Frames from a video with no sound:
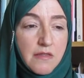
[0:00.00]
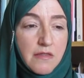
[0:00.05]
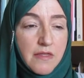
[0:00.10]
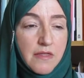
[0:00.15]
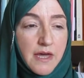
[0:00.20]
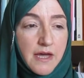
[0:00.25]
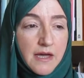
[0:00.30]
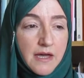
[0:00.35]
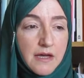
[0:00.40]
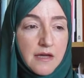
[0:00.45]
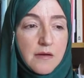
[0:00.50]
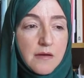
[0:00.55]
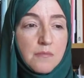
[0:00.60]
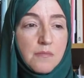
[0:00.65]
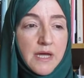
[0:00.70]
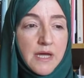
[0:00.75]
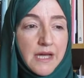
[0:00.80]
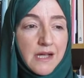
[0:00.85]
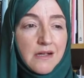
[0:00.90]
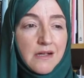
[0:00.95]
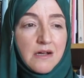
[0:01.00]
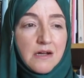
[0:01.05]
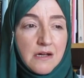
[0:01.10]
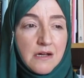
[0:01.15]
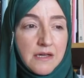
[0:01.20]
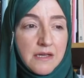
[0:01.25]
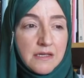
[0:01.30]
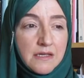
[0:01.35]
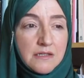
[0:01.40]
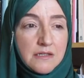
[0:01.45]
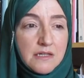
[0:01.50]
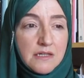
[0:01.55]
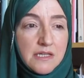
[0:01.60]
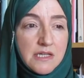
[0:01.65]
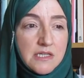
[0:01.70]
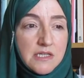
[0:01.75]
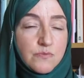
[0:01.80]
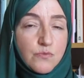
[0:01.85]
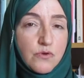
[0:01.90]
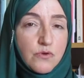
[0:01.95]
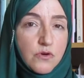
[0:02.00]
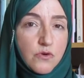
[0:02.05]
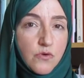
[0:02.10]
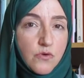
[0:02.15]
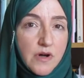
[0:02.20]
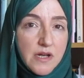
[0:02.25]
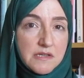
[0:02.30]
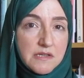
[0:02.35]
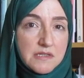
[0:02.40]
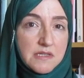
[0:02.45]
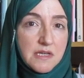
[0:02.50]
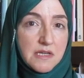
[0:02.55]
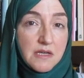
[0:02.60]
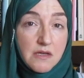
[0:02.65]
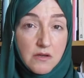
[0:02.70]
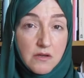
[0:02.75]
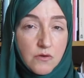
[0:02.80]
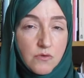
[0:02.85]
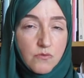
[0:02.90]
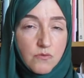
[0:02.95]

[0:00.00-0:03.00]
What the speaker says: that mankind is progressing